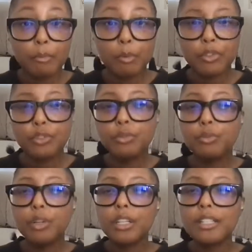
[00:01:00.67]
But when
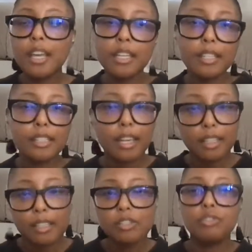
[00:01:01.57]
you take a
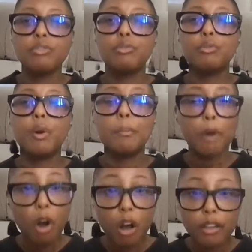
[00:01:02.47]
second to
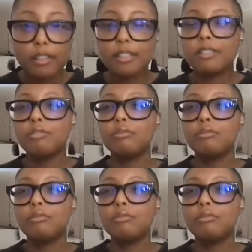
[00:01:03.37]
pause, to